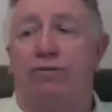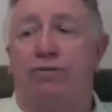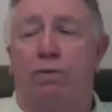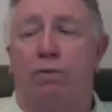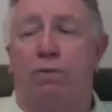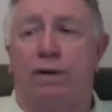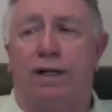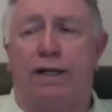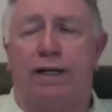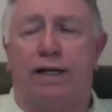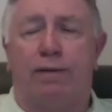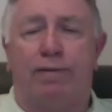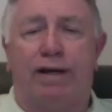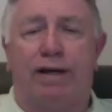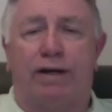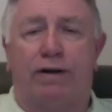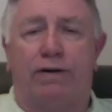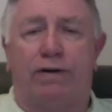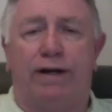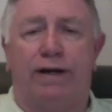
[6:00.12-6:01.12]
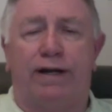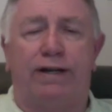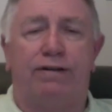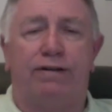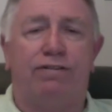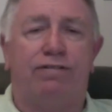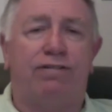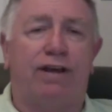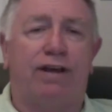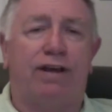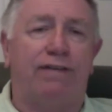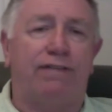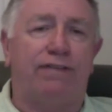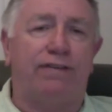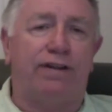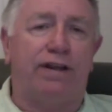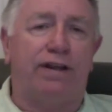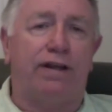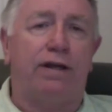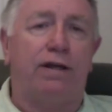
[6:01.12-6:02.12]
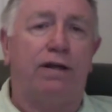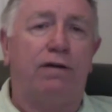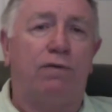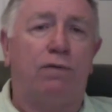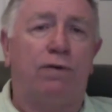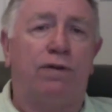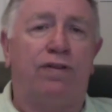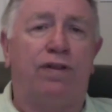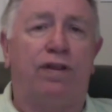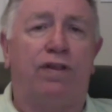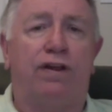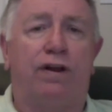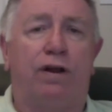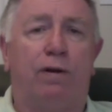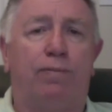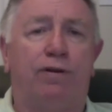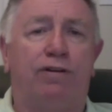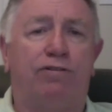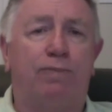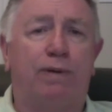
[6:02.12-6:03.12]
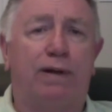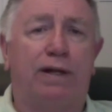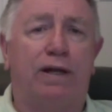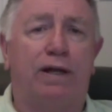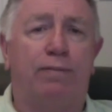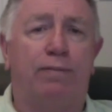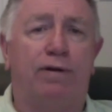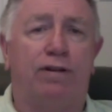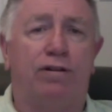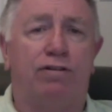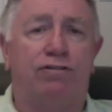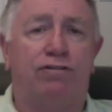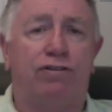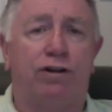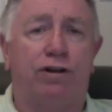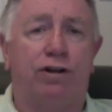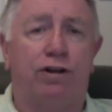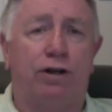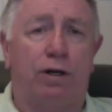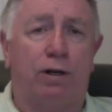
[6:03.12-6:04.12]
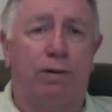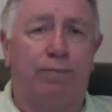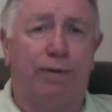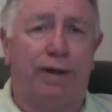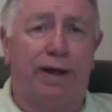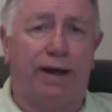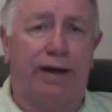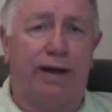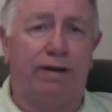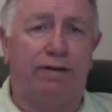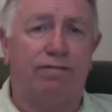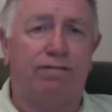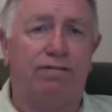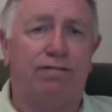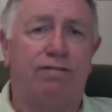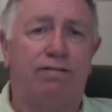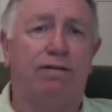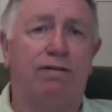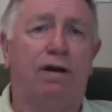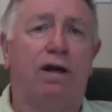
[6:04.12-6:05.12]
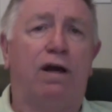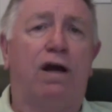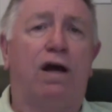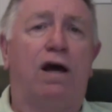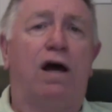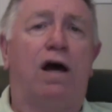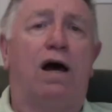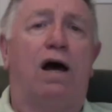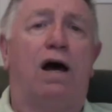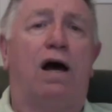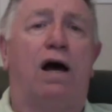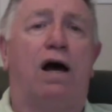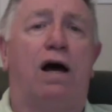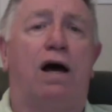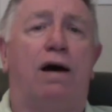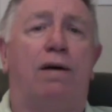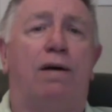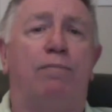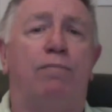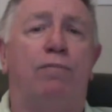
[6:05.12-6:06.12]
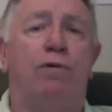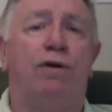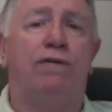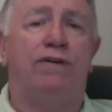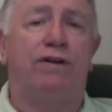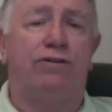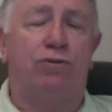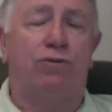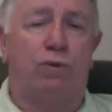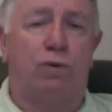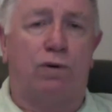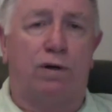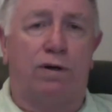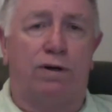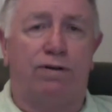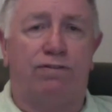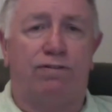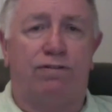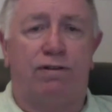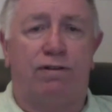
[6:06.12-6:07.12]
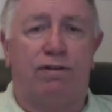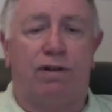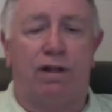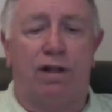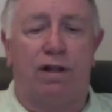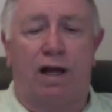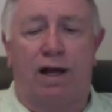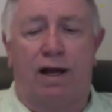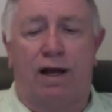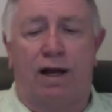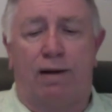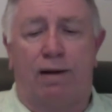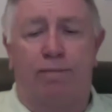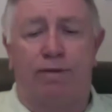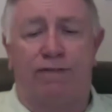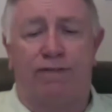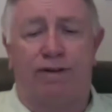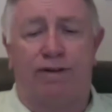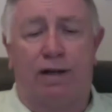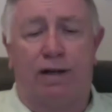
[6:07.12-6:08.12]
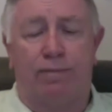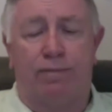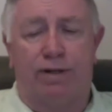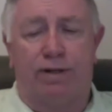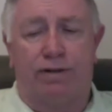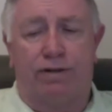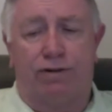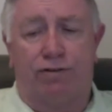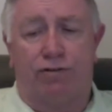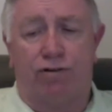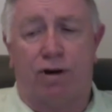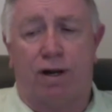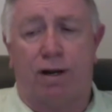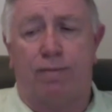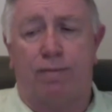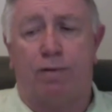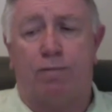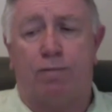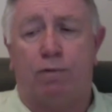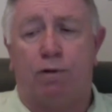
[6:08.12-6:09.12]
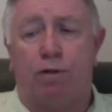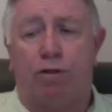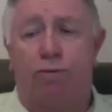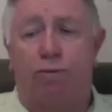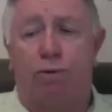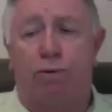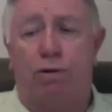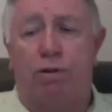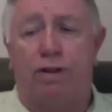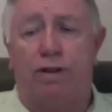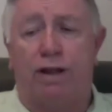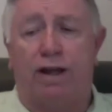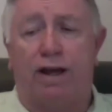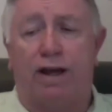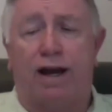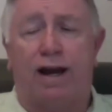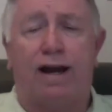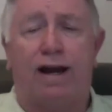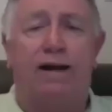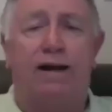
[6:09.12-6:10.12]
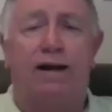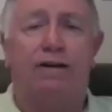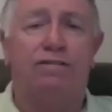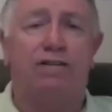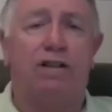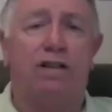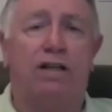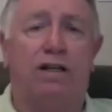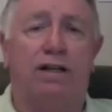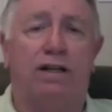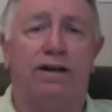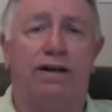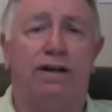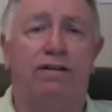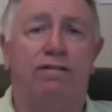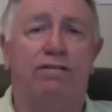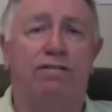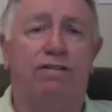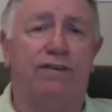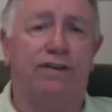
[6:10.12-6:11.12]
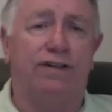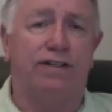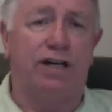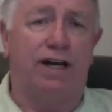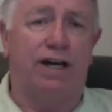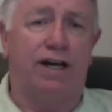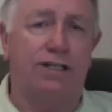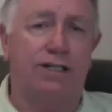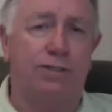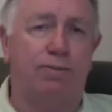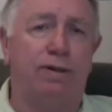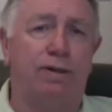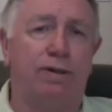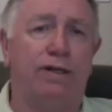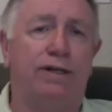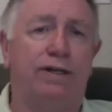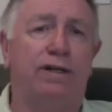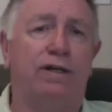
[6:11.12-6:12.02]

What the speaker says: really about creating safety with the therapist becoming the secure base, moving towards developmental trauma through the eyes and the lens of attachment,